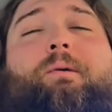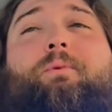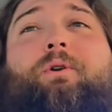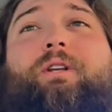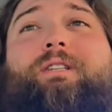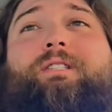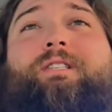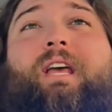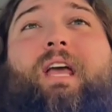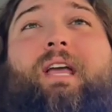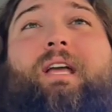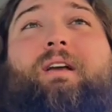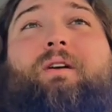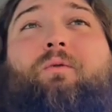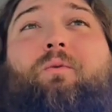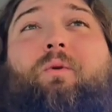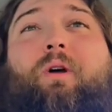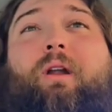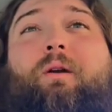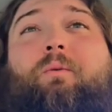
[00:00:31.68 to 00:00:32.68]
is able to
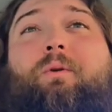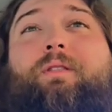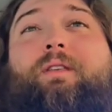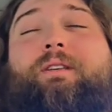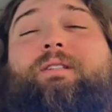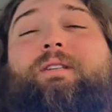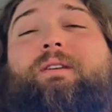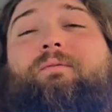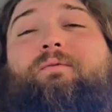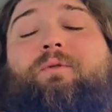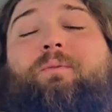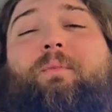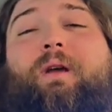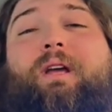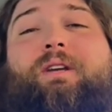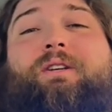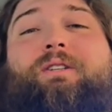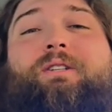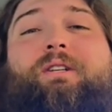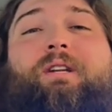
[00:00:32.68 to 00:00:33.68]
take and run with this
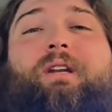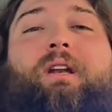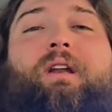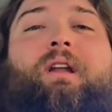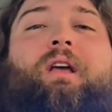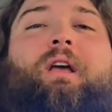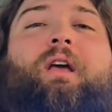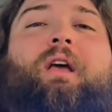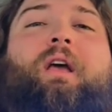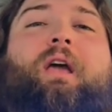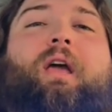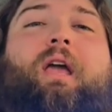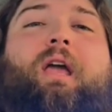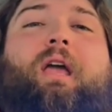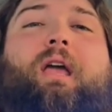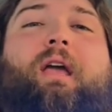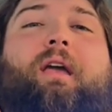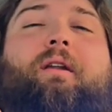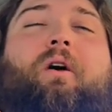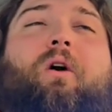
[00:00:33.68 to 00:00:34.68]
information
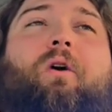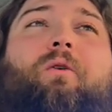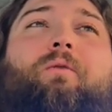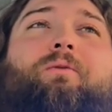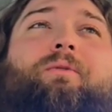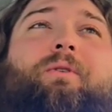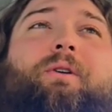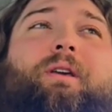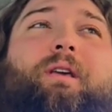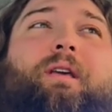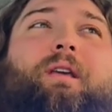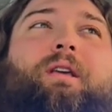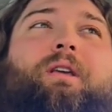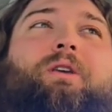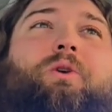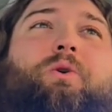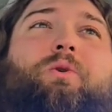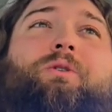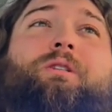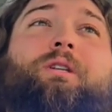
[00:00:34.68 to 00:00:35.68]
and
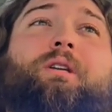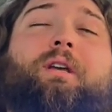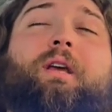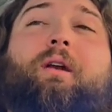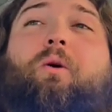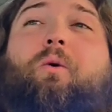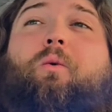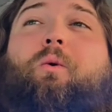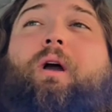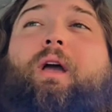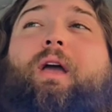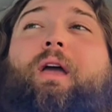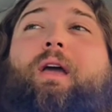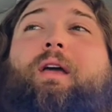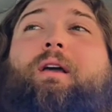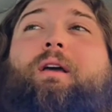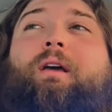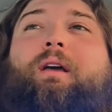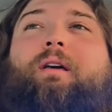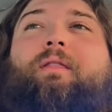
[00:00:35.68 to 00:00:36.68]
hopefully use it in a
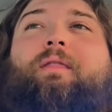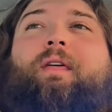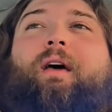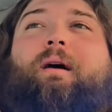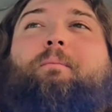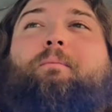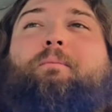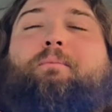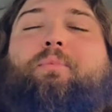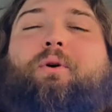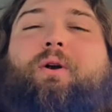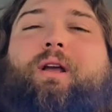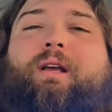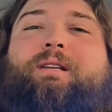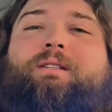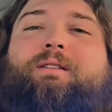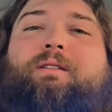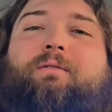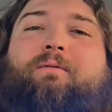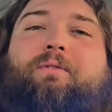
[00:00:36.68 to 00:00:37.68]
way that
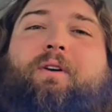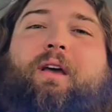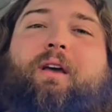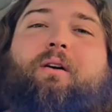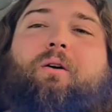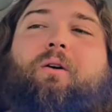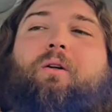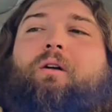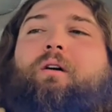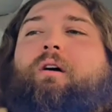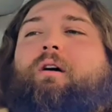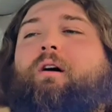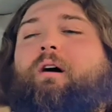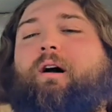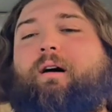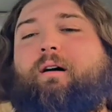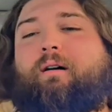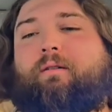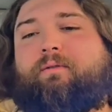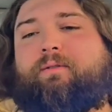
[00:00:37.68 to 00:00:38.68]
breaks the veil
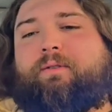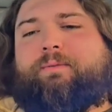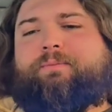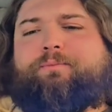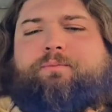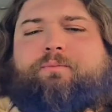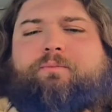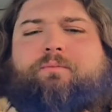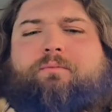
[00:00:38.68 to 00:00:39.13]
of